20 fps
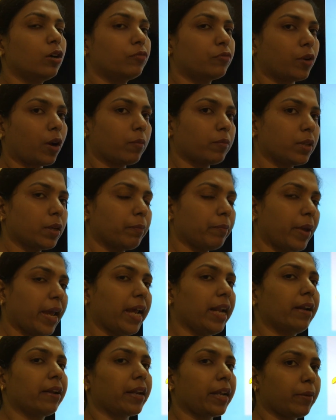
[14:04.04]
from the
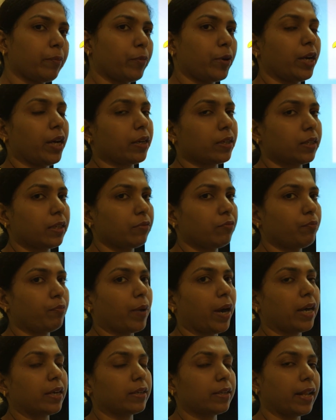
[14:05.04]
male reproductive
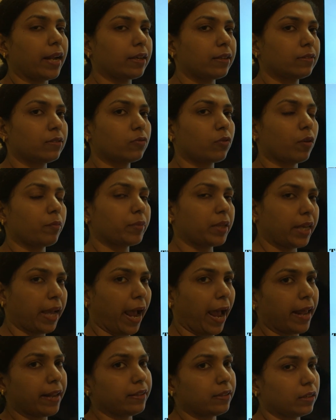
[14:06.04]
part, that is from the
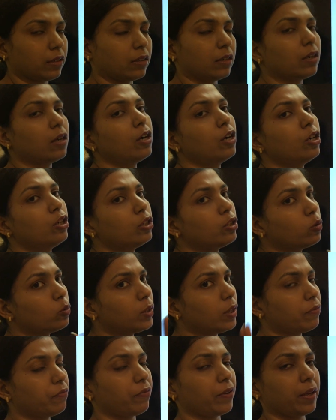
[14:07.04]
anther, to
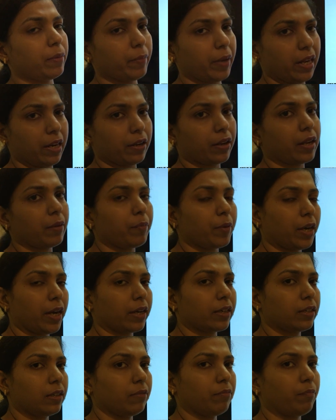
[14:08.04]
the female
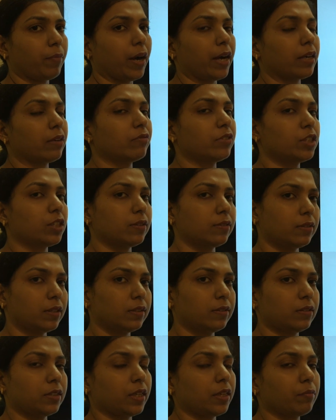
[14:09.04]
reproductive part, which is
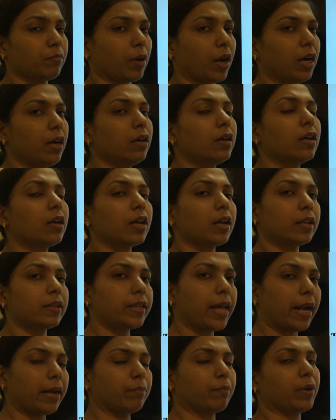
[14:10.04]
the stigma,
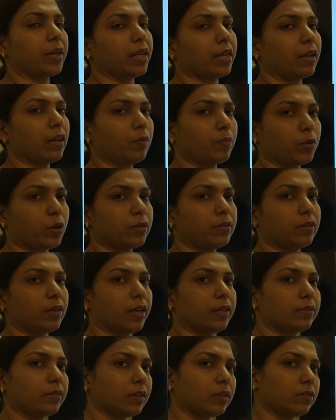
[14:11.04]
that particular
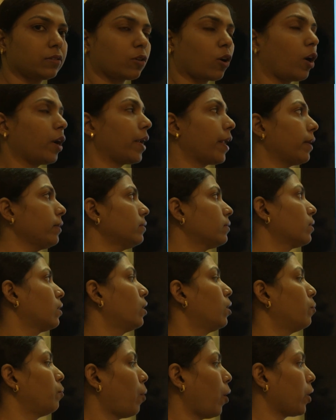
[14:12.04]
process is called as
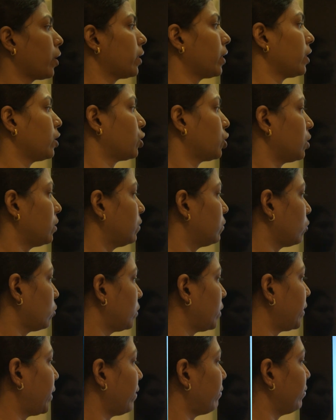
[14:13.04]
pollination. So
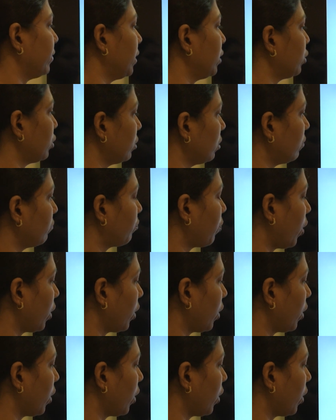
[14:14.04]
the definition of